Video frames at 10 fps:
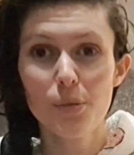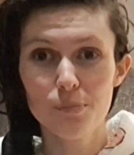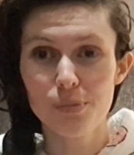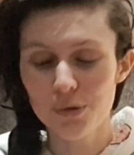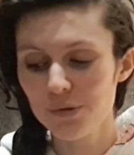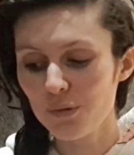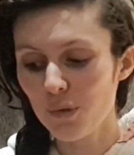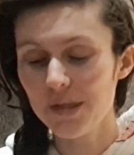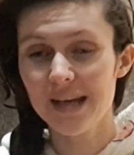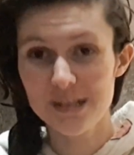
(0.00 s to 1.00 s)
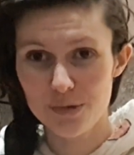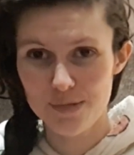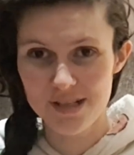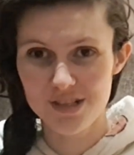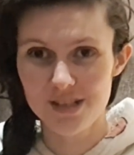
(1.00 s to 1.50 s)
But one thing I did want to
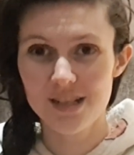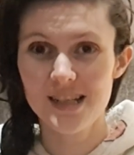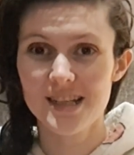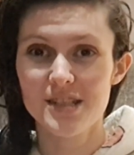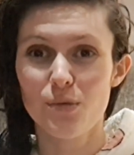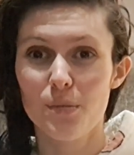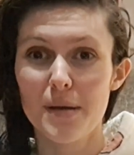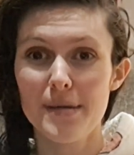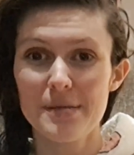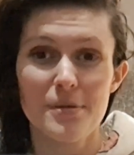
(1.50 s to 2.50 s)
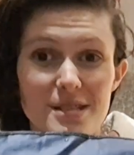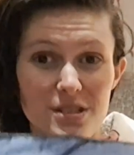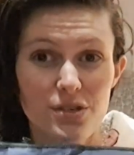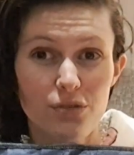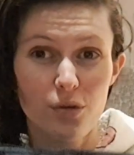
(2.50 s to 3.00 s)
mention is one of my main presents
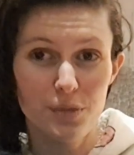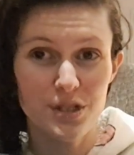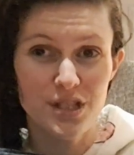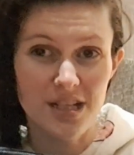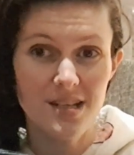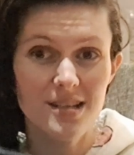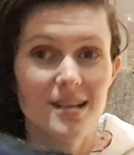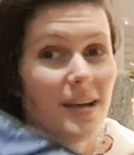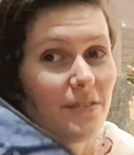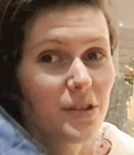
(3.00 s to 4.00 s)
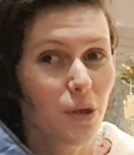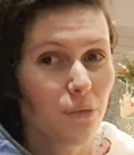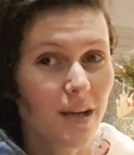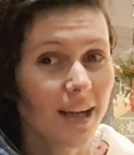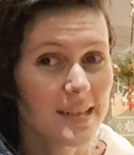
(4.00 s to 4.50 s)
from Jake. If you don't
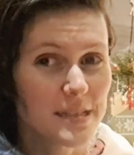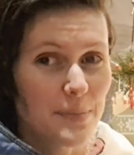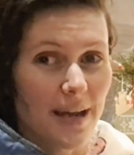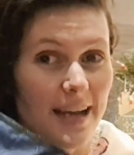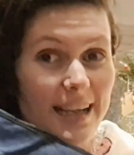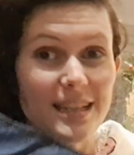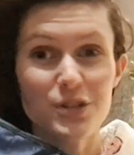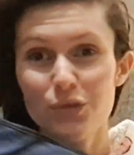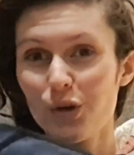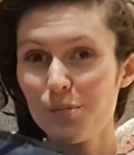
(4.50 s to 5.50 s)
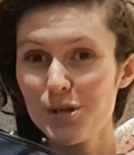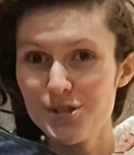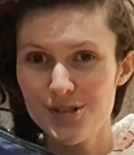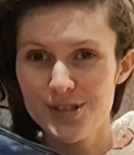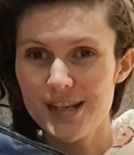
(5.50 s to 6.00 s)
recognise this bag, it's from
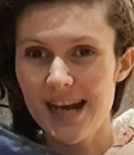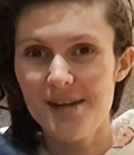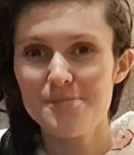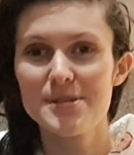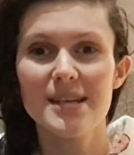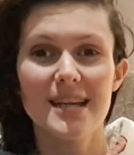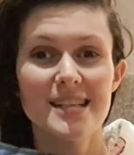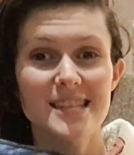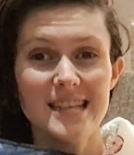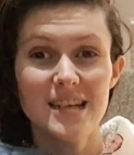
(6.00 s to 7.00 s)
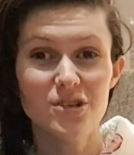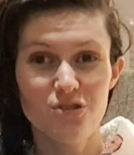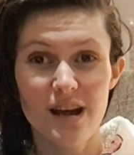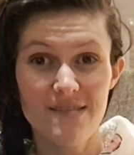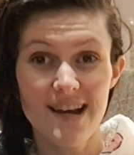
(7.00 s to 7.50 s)
Just Chaps, and it's the
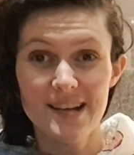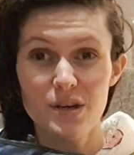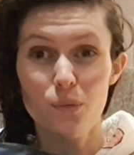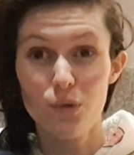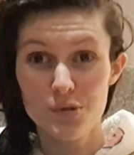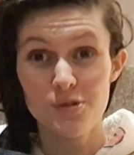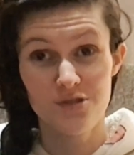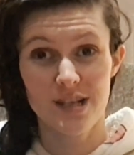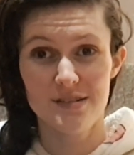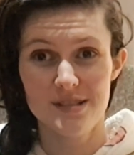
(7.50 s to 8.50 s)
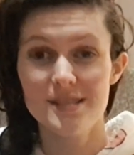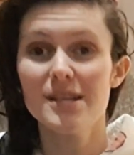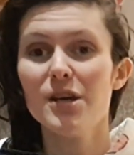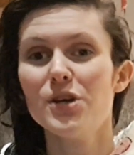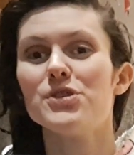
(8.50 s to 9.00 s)
Dry Rider waterproof trousers.
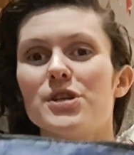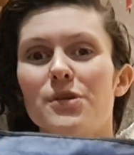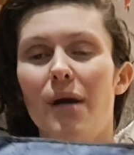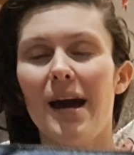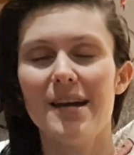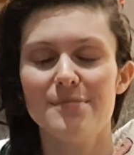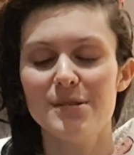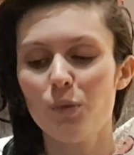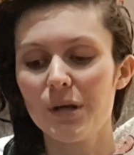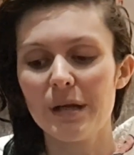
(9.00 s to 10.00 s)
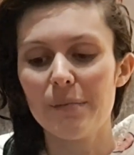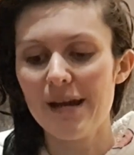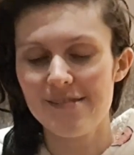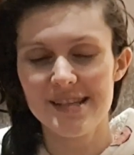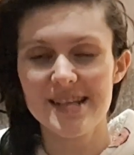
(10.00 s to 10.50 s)
So I've been wanting a
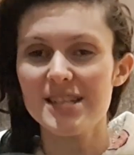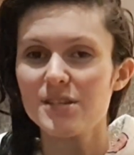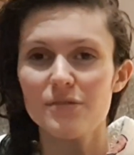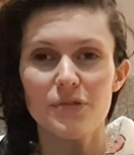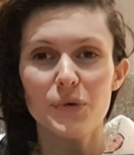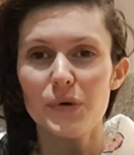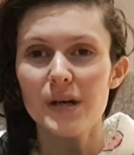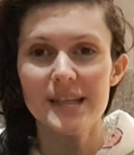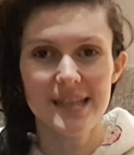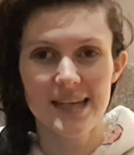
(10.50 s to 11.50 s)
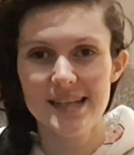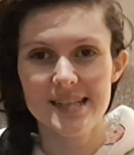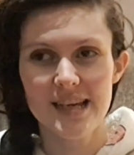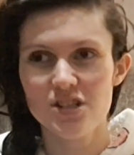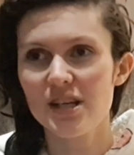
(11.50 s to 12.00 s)
pair of these for years.
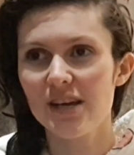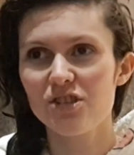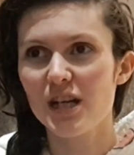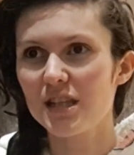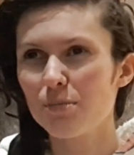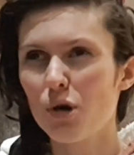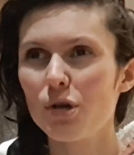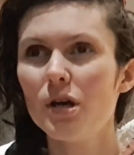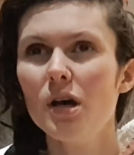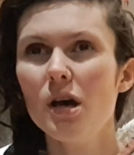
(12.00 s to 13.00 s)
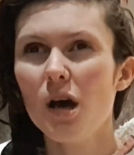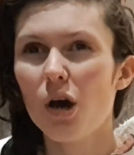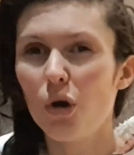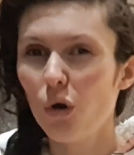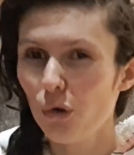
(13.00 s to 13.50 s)
I think I tried them on
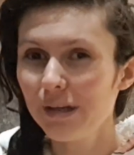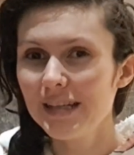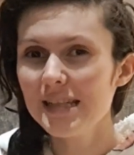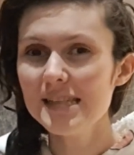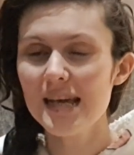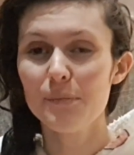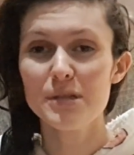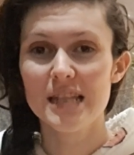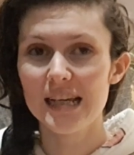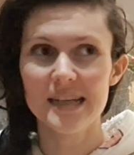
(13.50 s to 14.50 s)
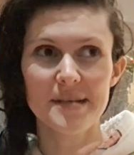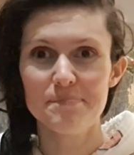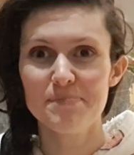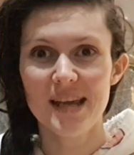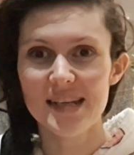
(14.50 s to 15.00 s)
at Hoy's and was like,
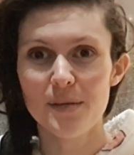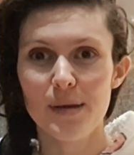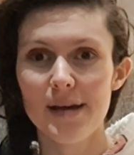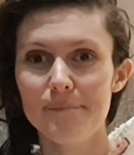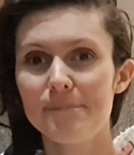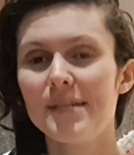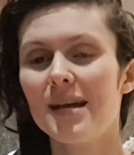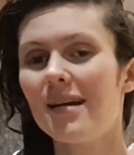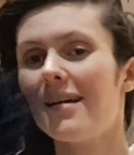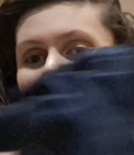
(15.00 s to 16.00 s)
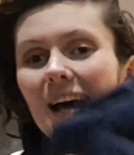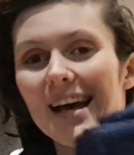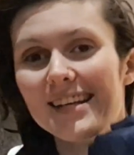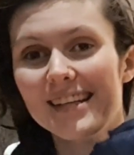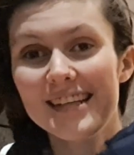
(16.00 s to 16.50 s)
I need a pair.
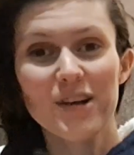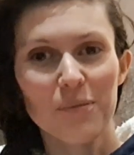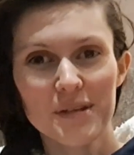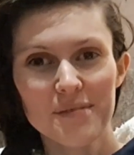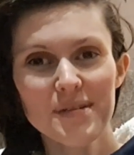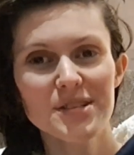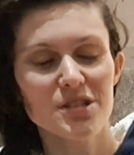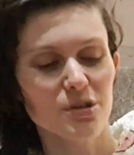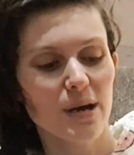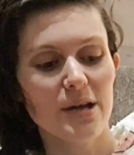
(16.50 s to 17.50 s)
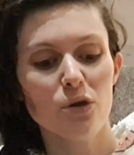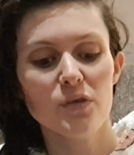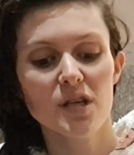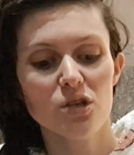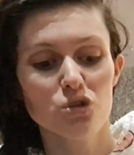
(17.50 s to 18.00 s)
And he got me them. So I got
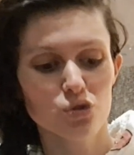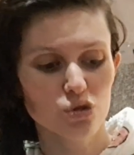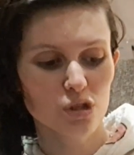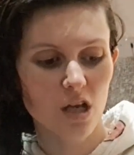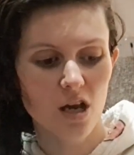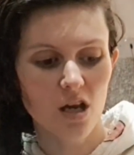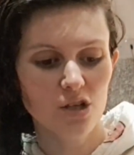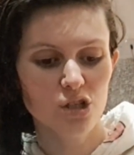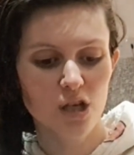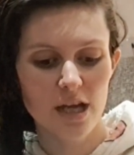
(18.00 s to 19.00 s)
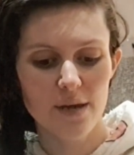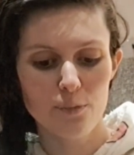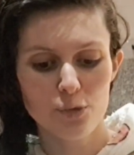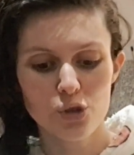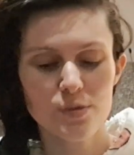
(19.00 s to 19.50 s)
the children's large,
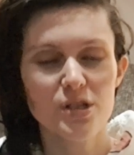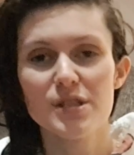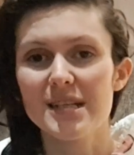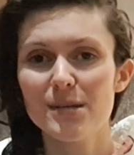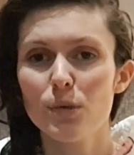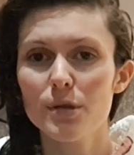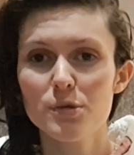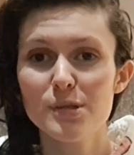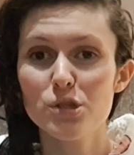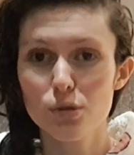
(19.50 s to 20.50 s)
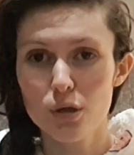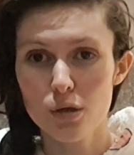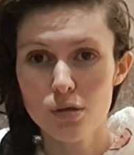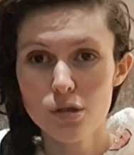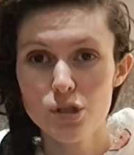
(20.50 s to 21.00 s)
just because I didn't want them to be too
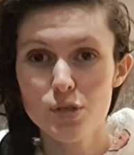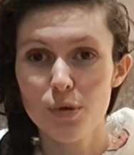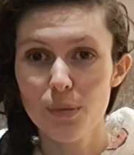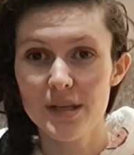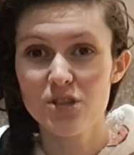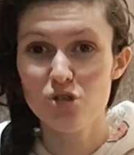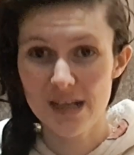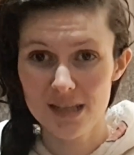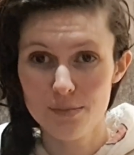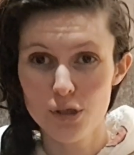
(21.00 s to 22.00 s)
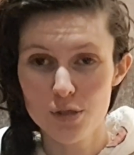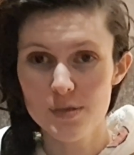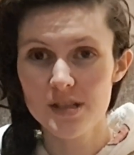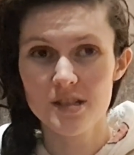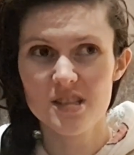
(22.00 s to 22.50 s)
long, to the point where they drag in the mud,
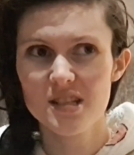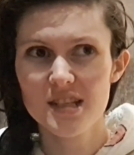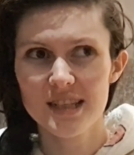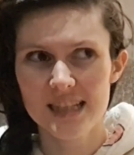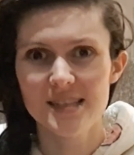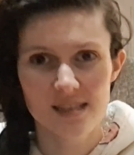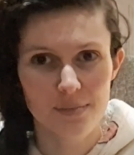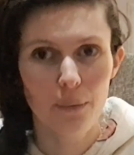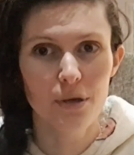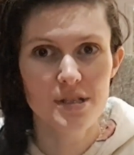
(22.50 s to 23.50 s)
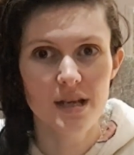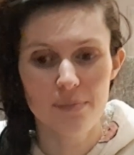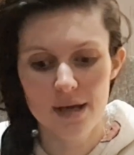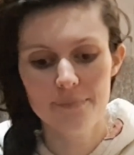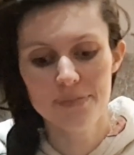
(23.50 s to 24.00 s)
because that sounds like my worst nightmare.